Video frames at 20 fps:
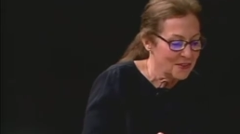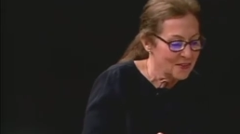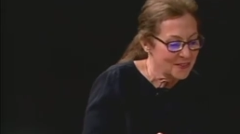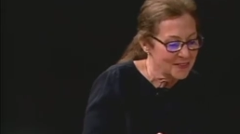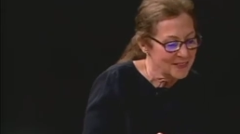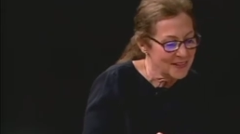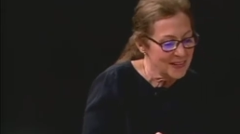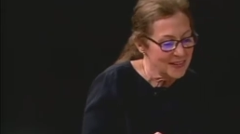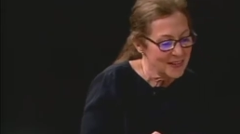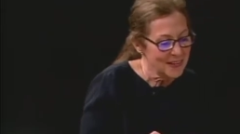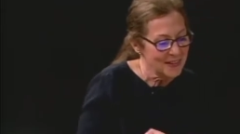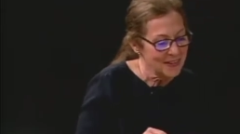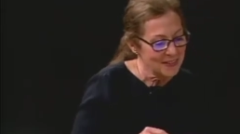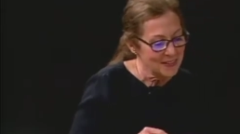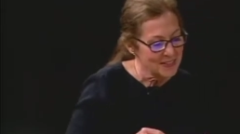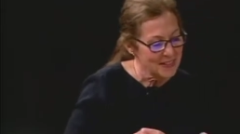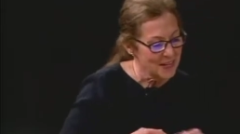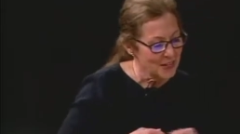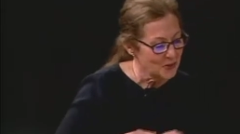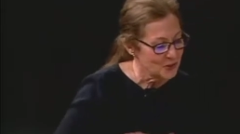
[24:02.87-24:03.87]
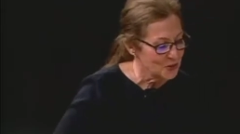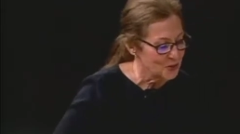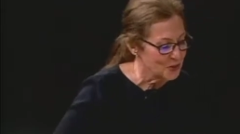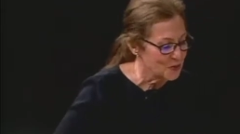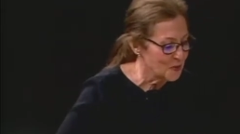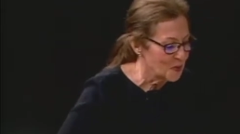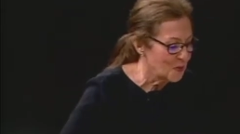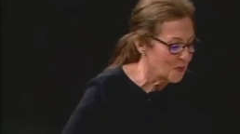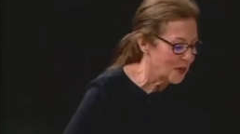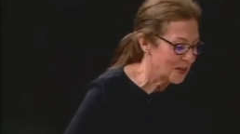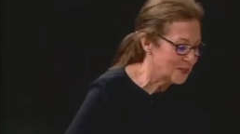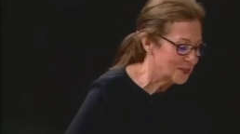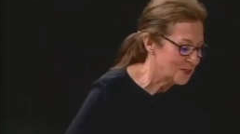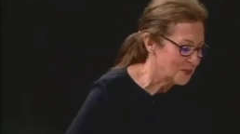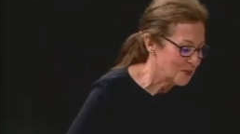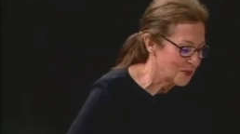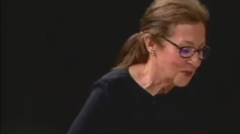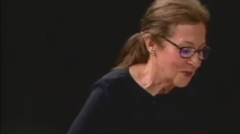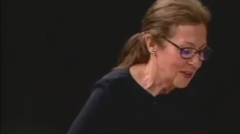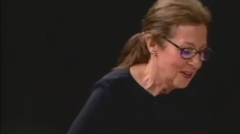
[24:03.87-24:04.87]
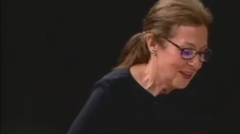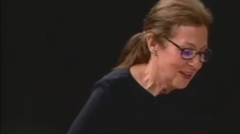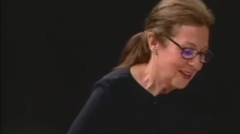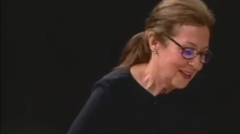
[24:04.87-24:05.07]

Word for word: take any tangents we want to.